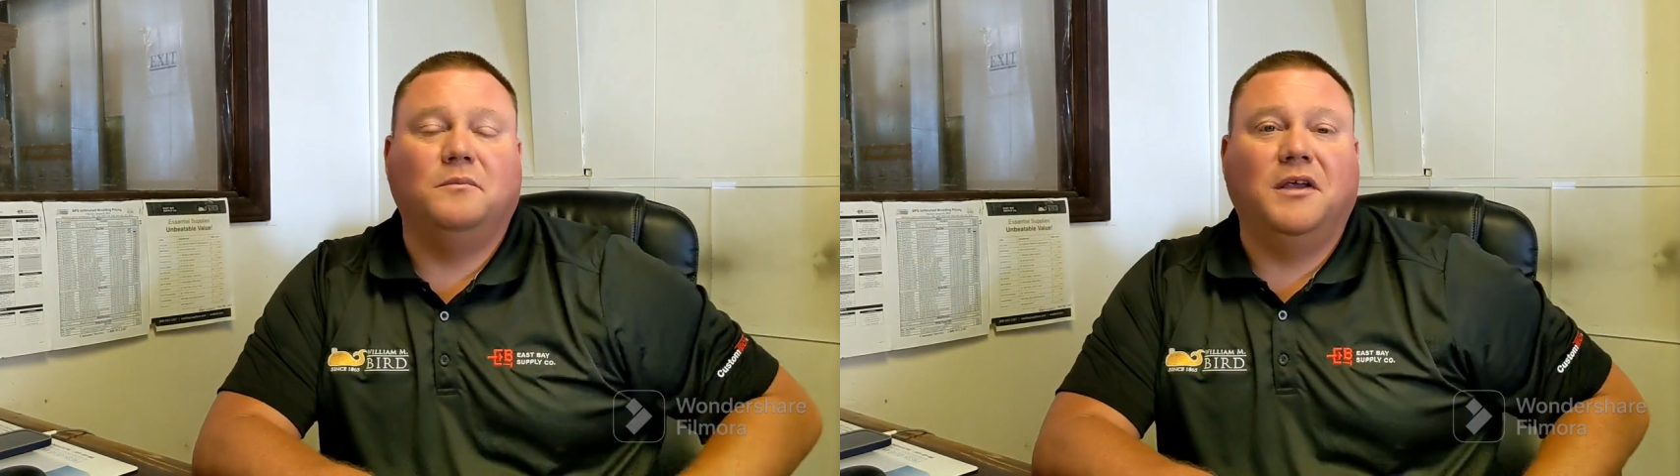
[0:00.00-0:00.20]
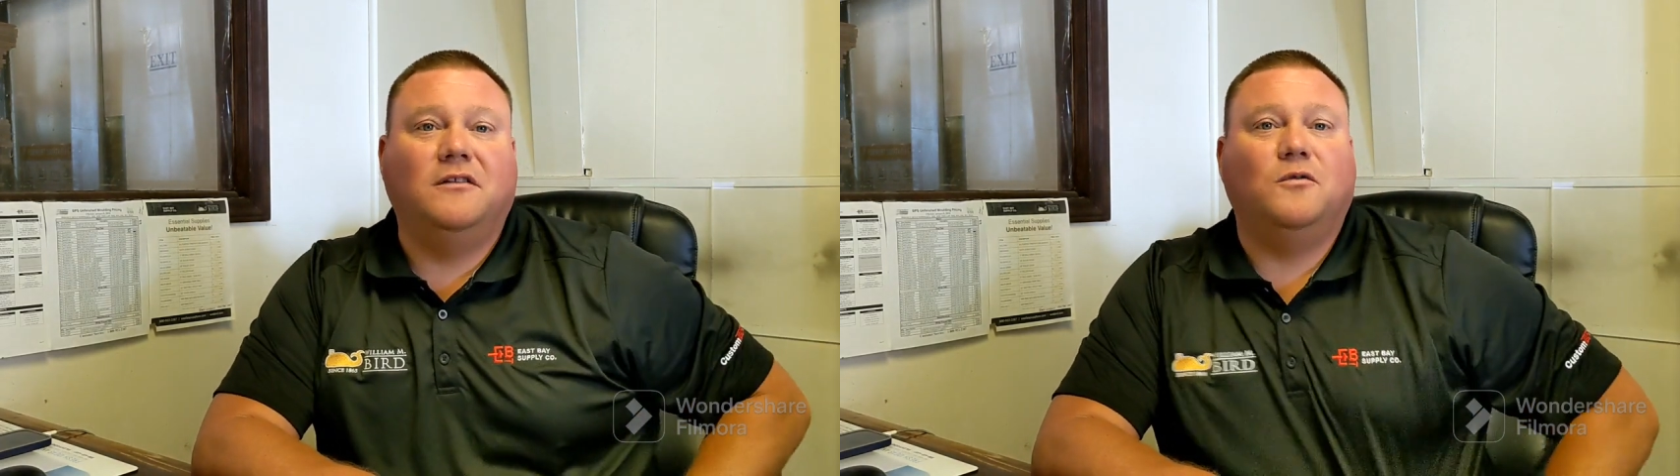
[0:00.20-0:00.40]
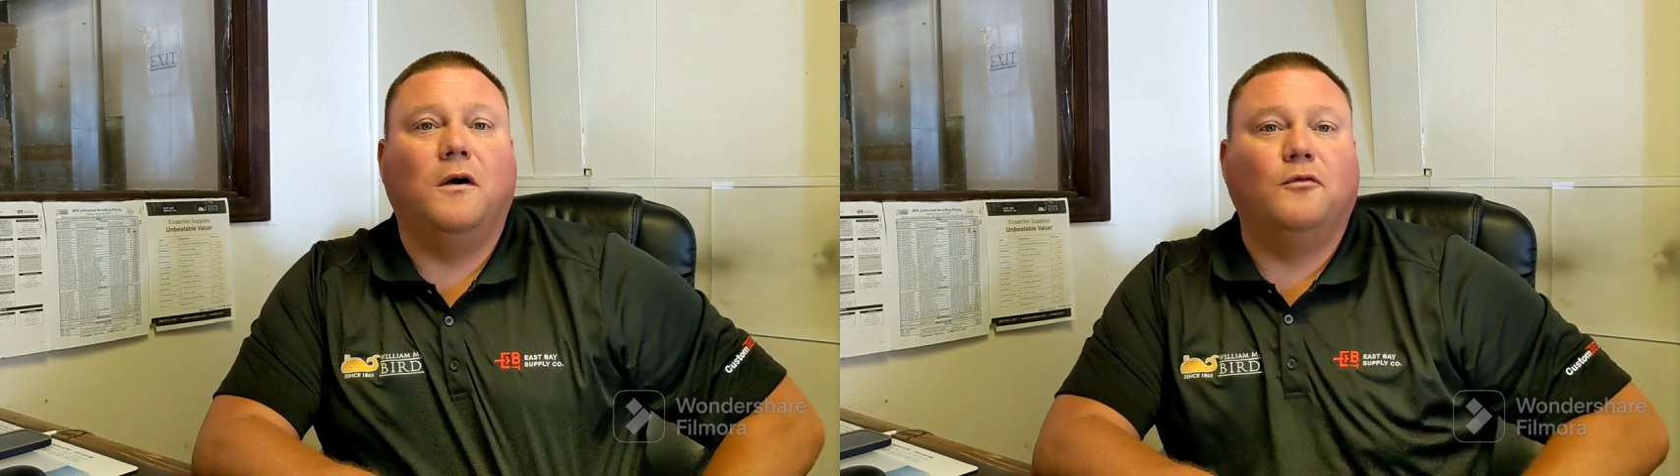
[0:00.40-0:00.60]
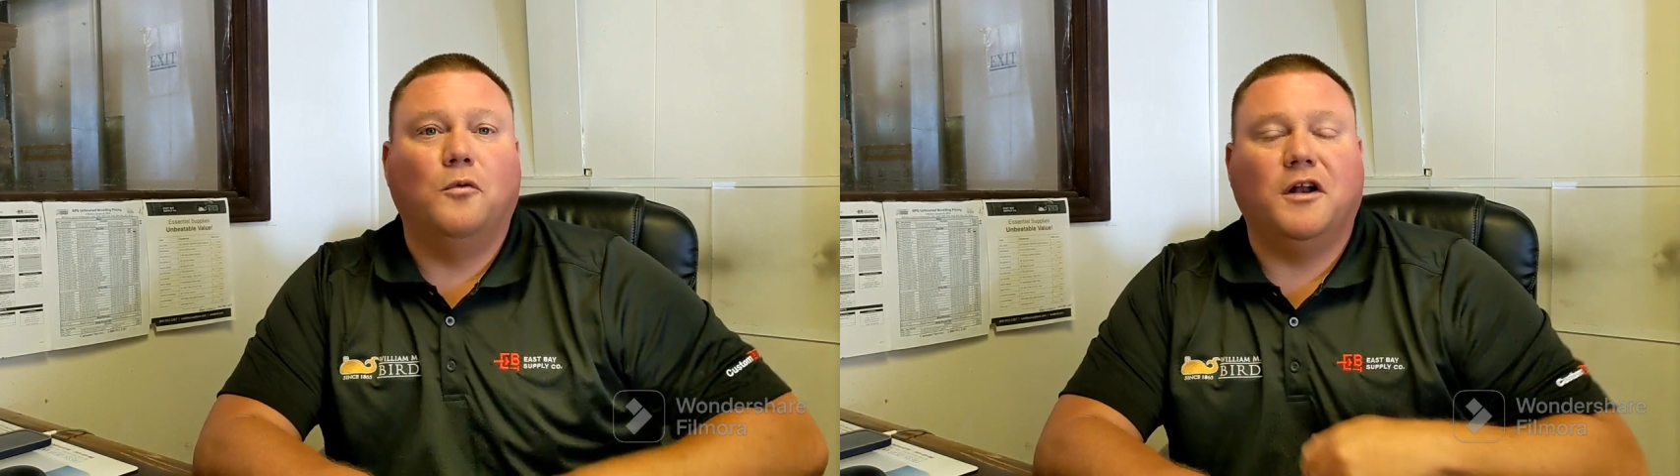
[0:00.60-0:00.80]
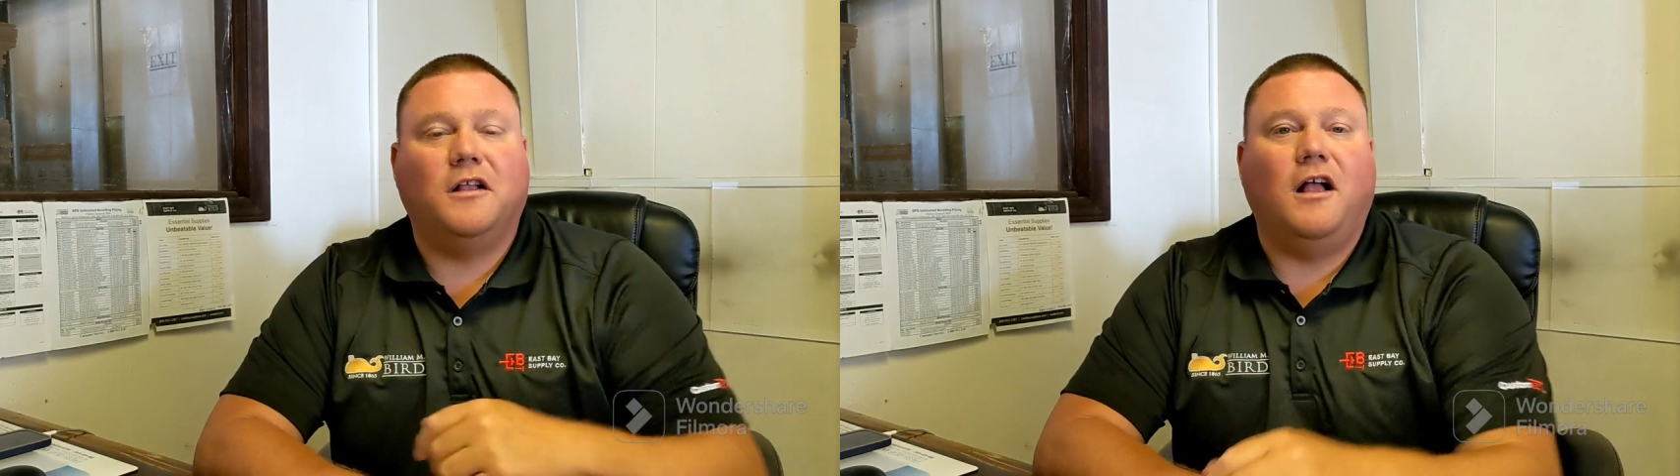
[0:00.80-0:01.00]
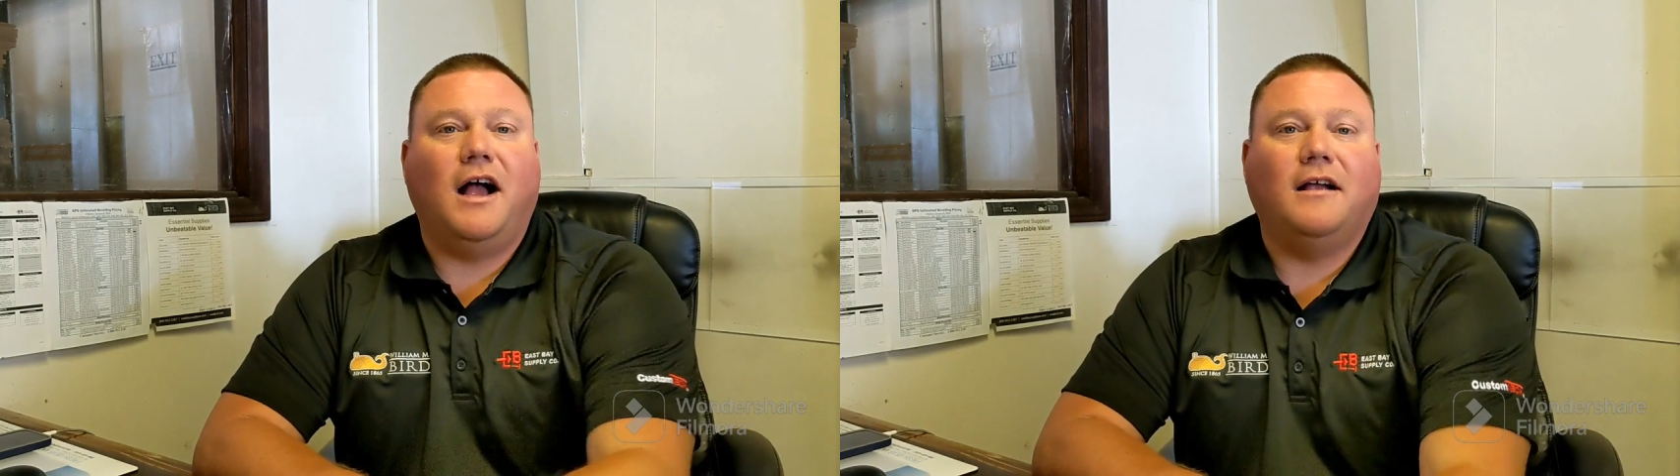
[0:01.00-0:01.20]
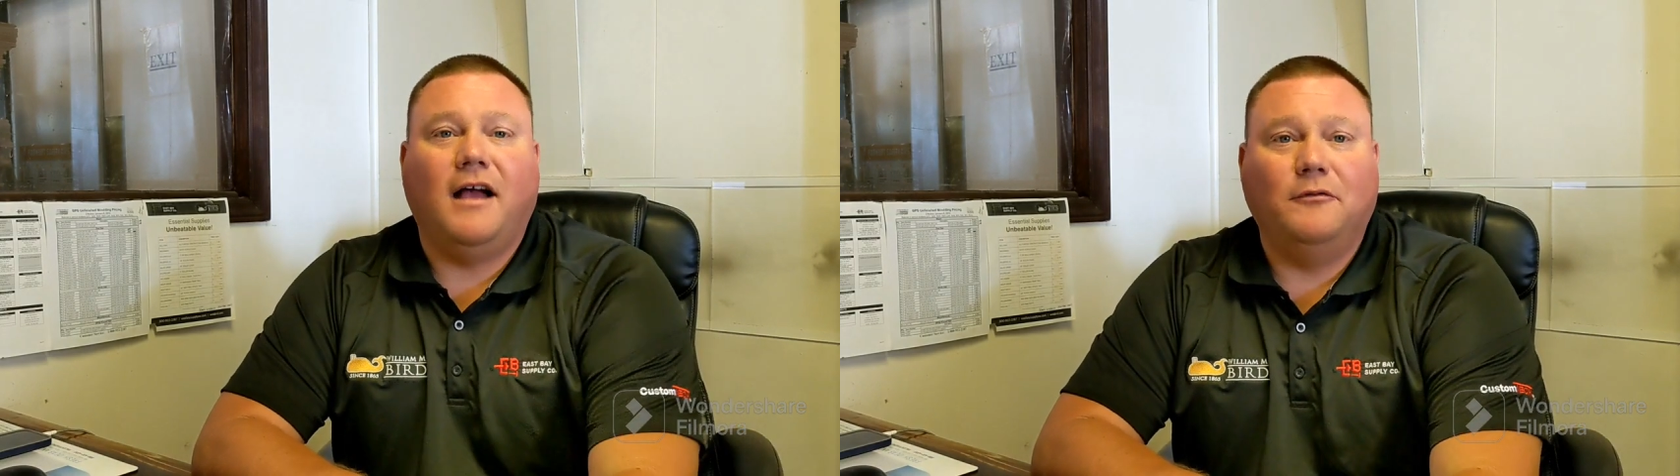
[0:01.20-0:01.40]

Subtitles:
be 12 or 1 o'clock.